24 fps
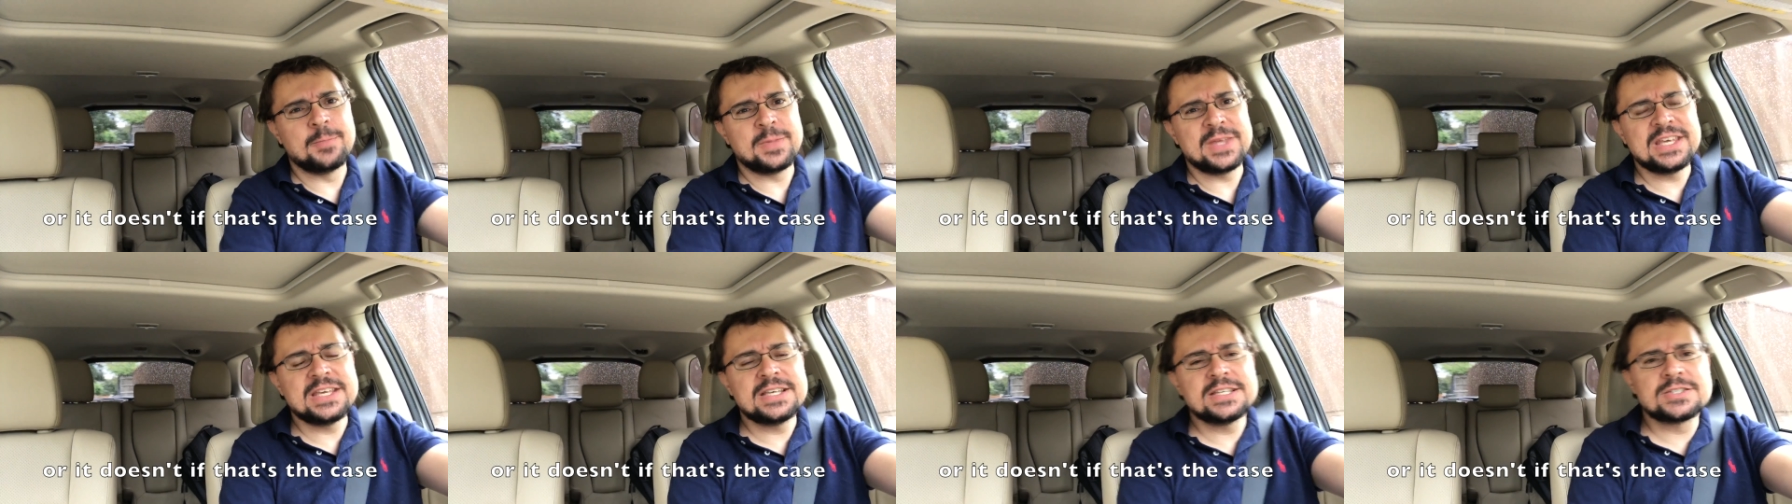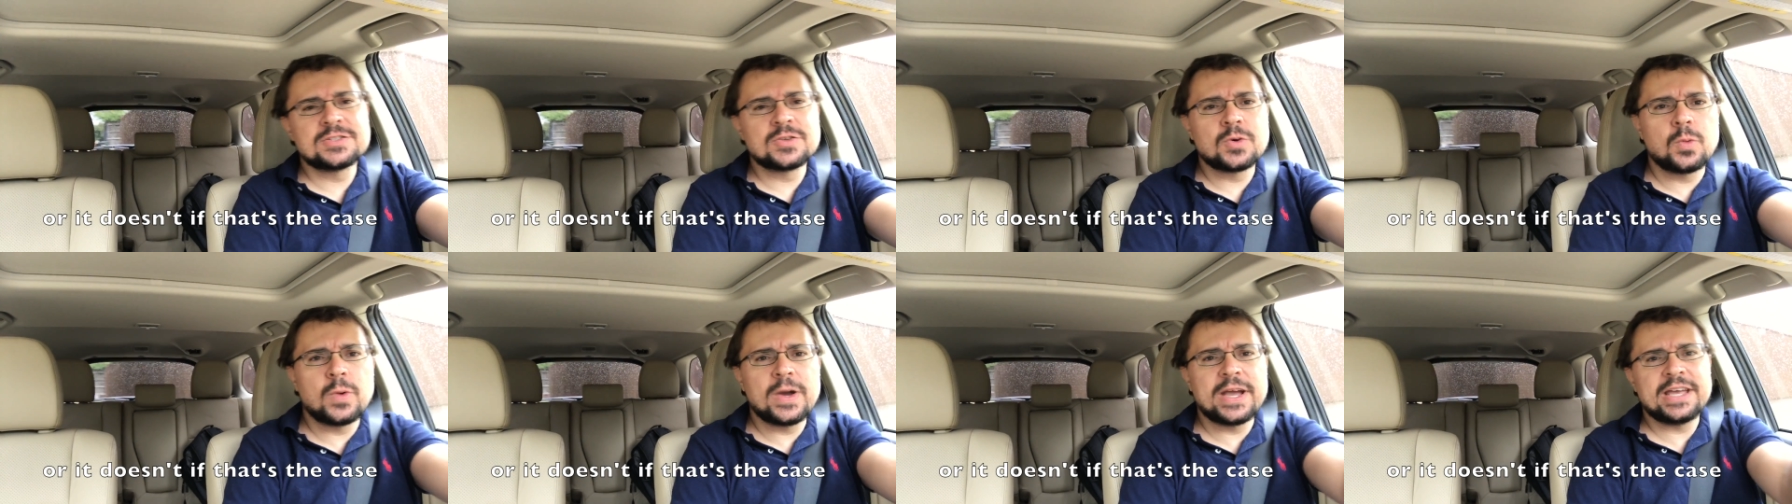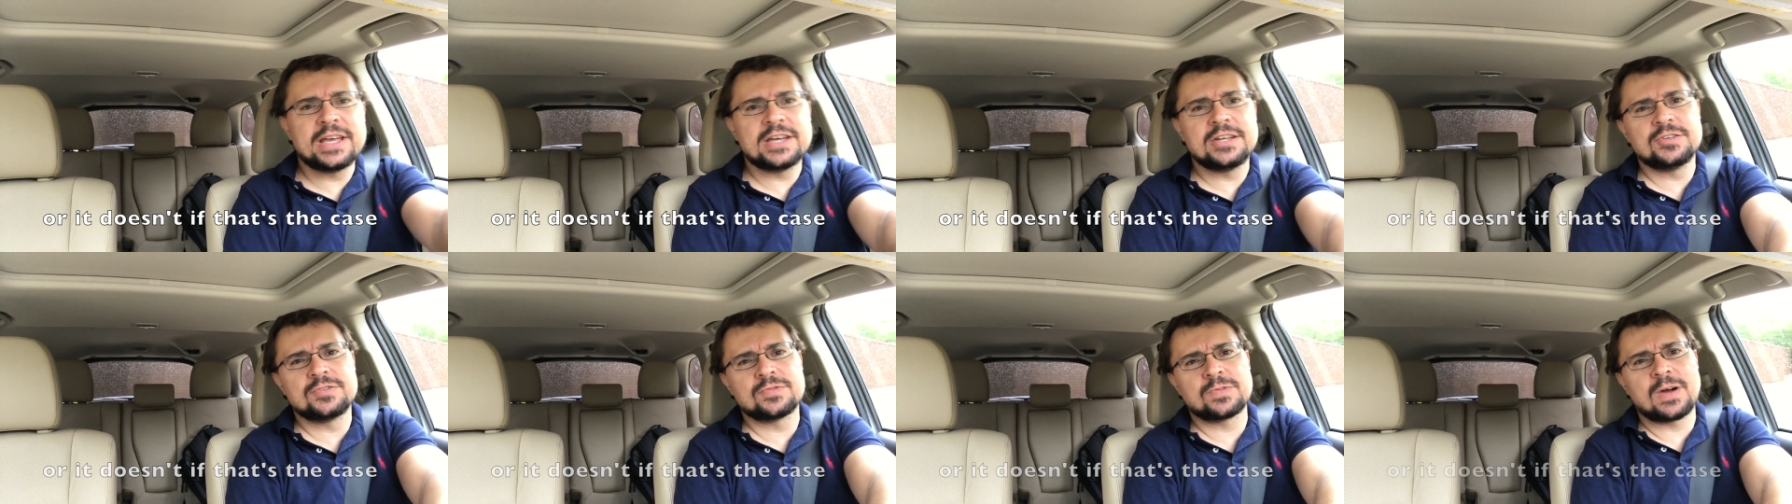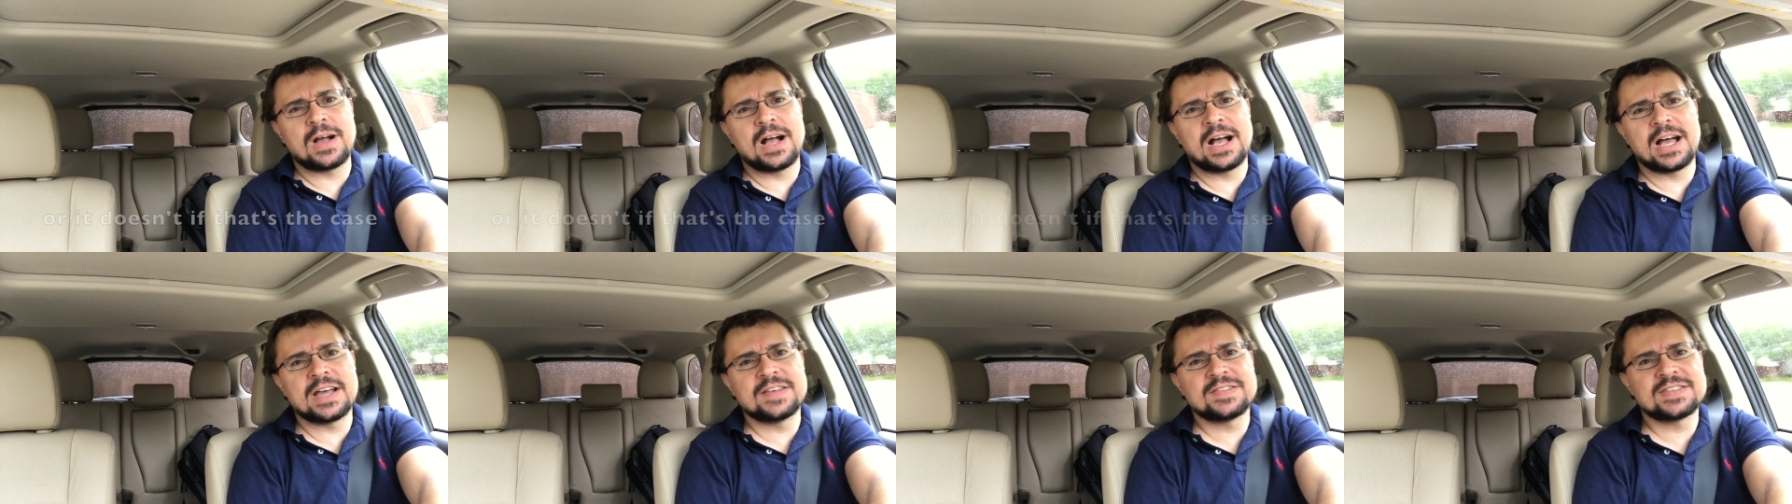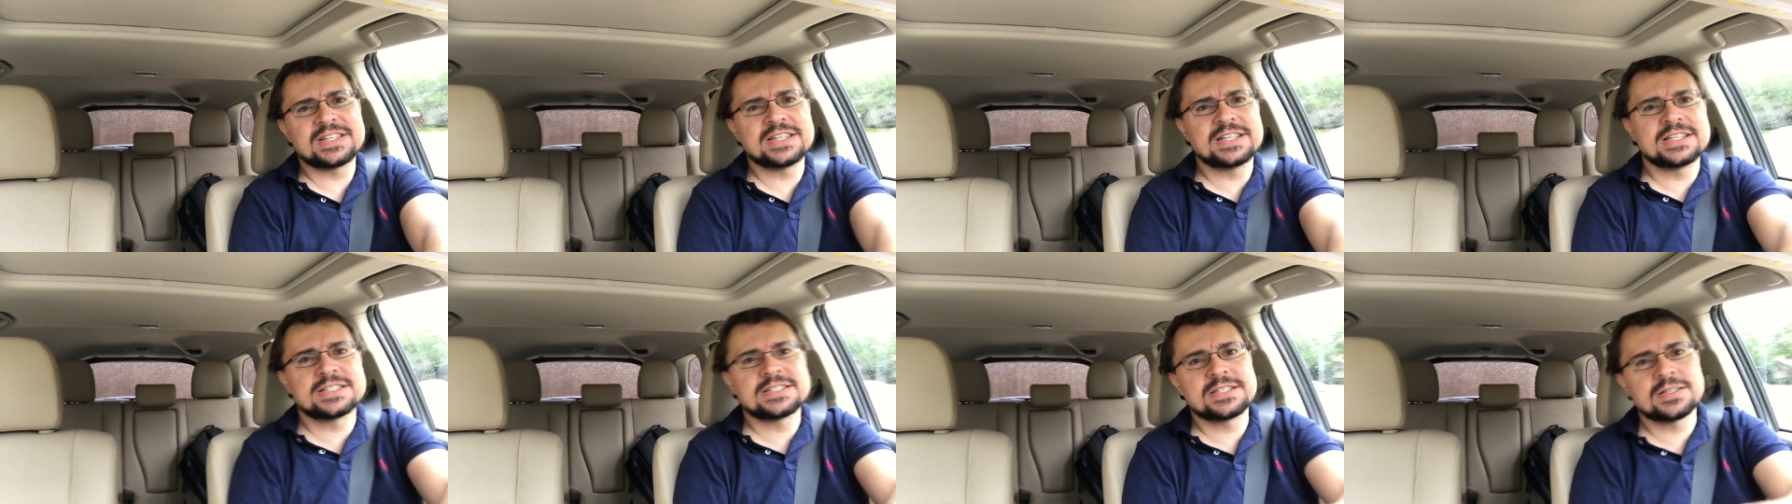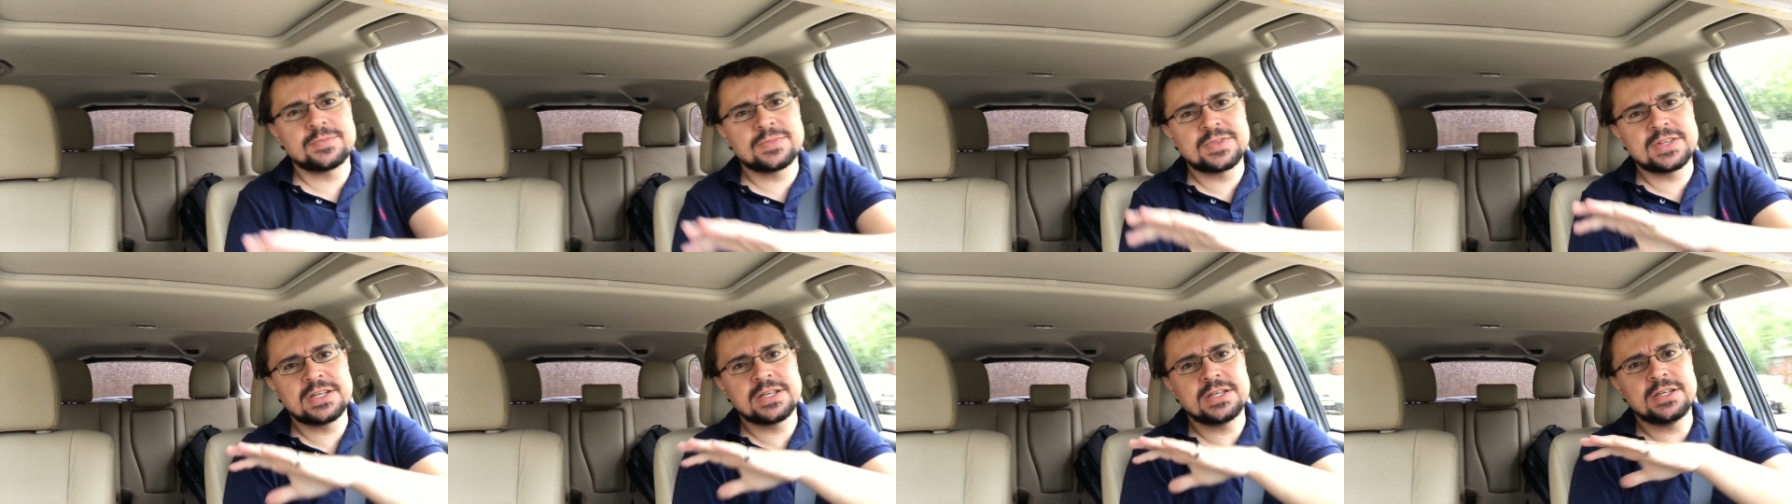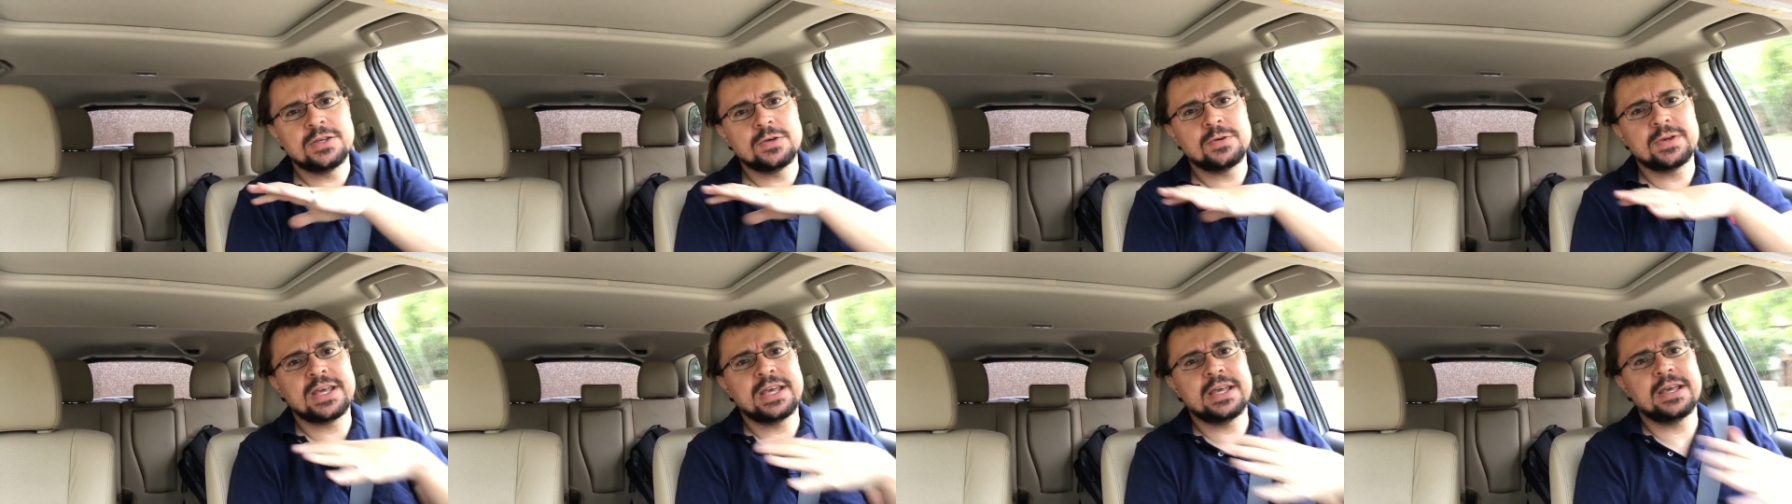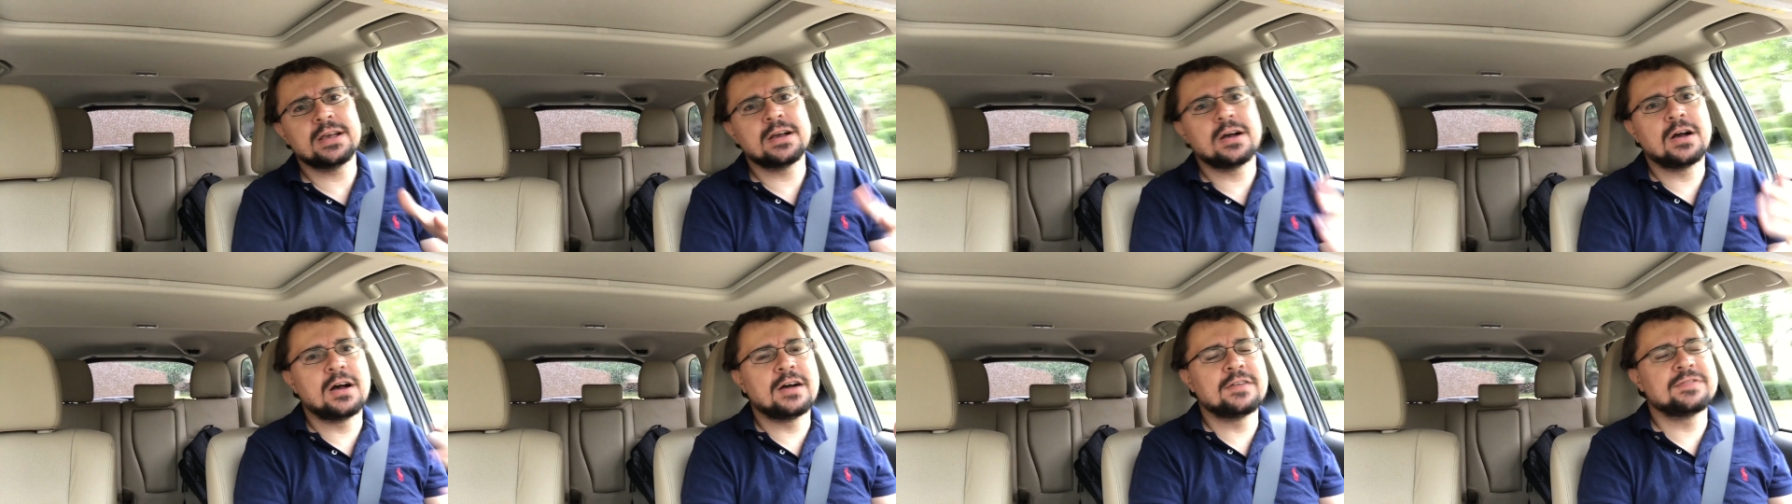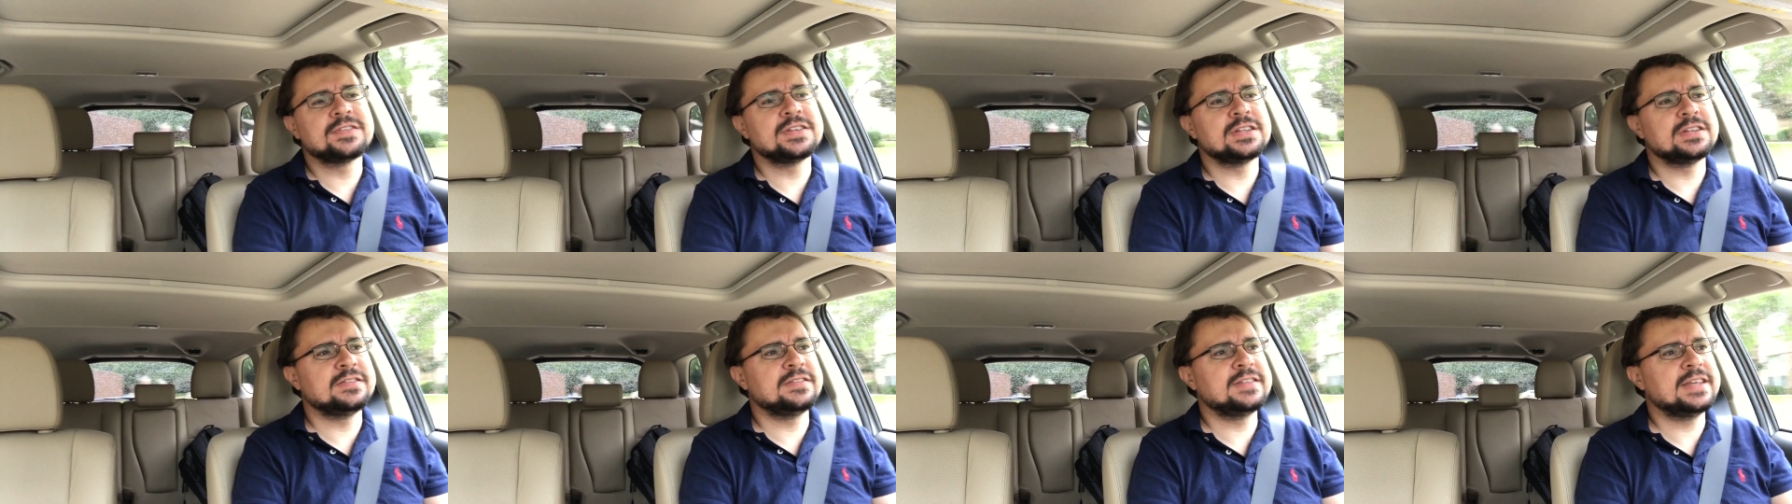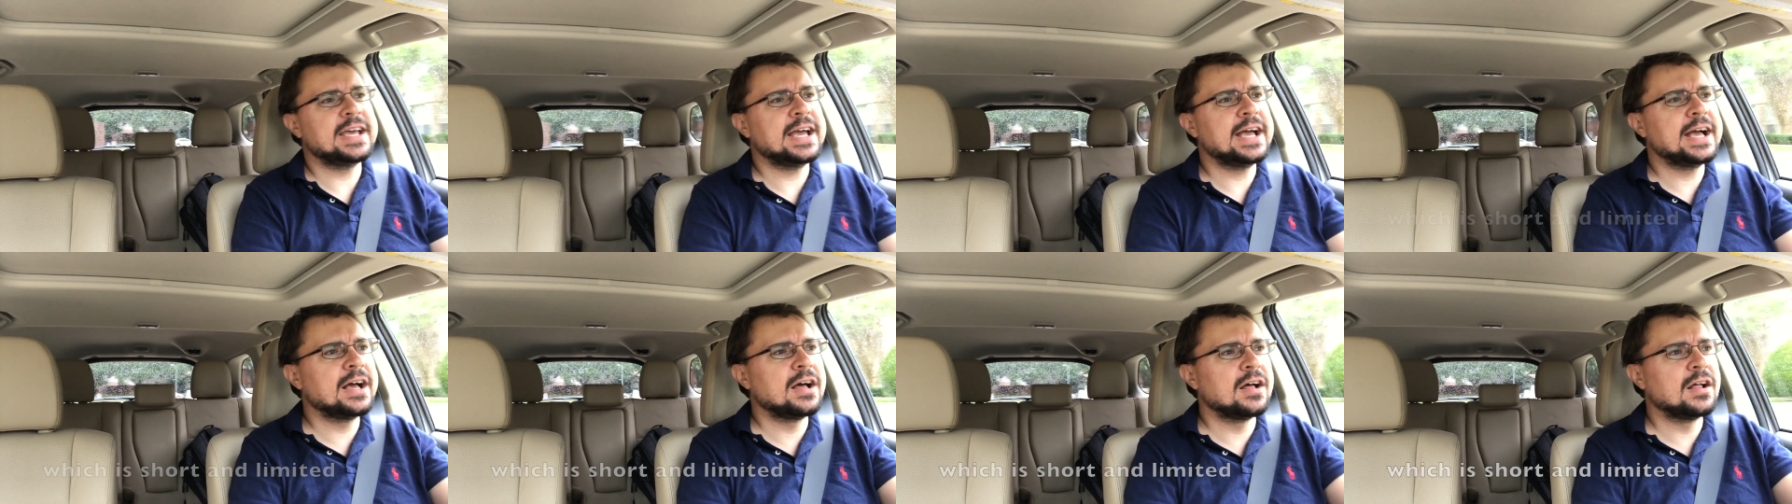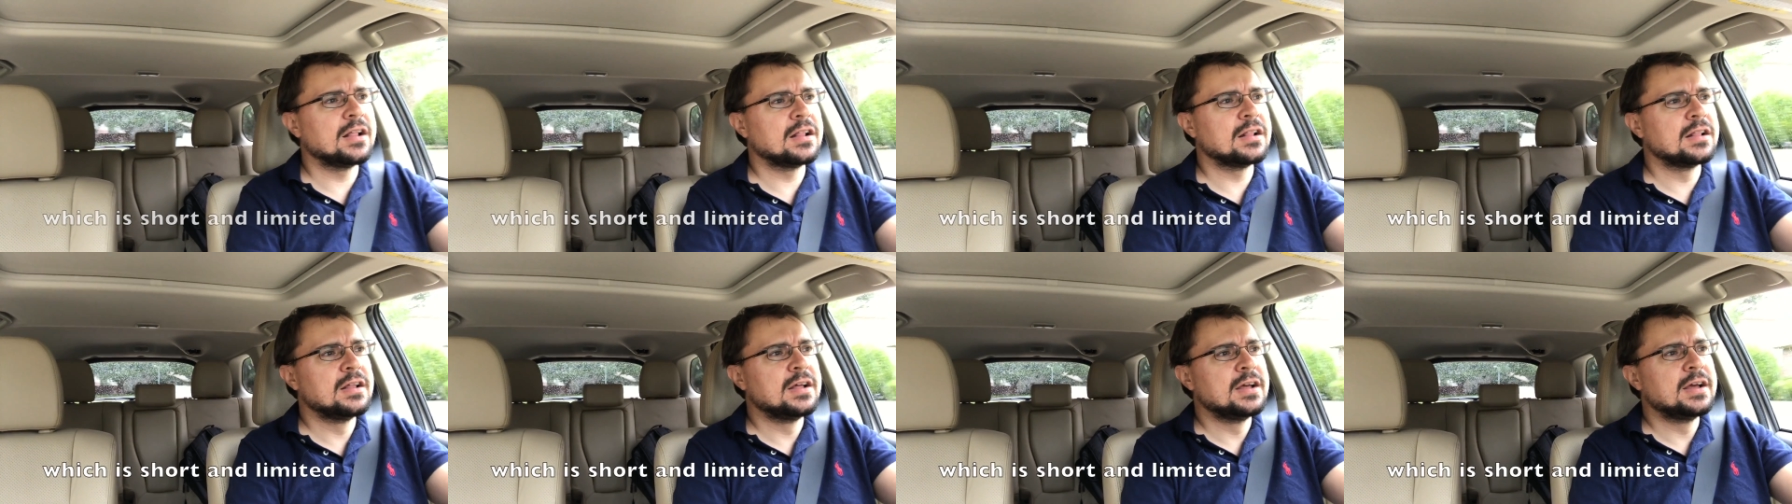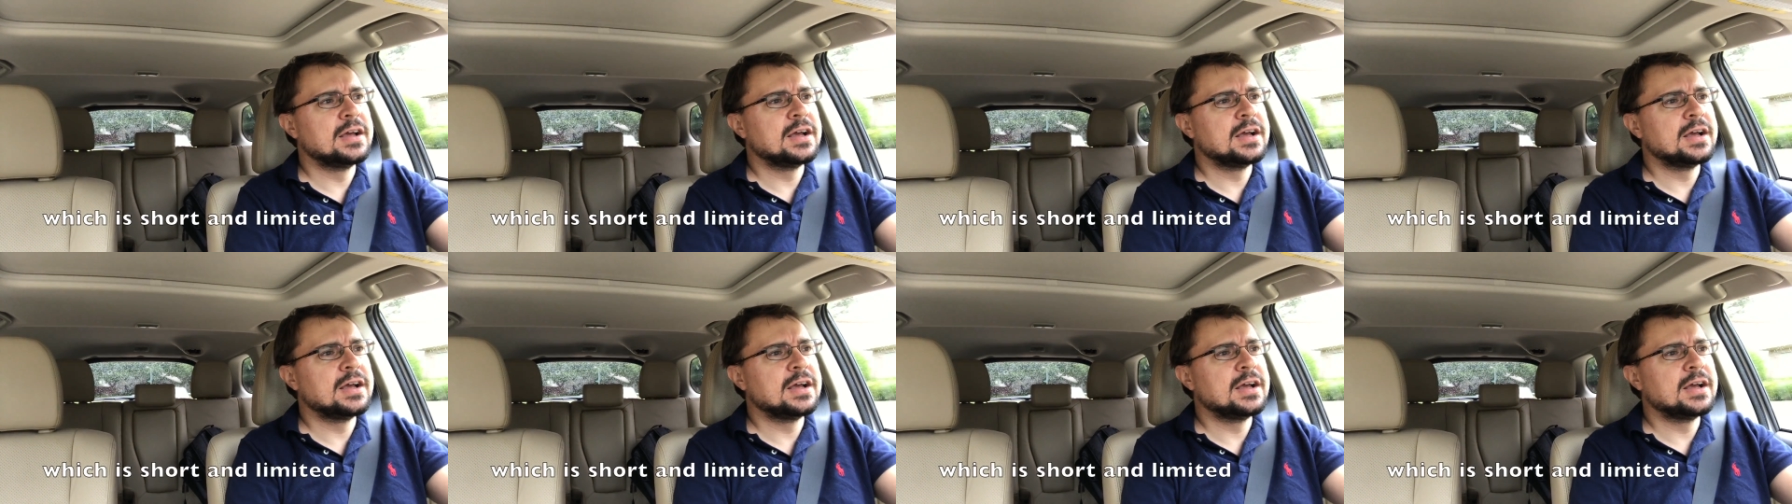Is the way it drives, and that's something you can't often tell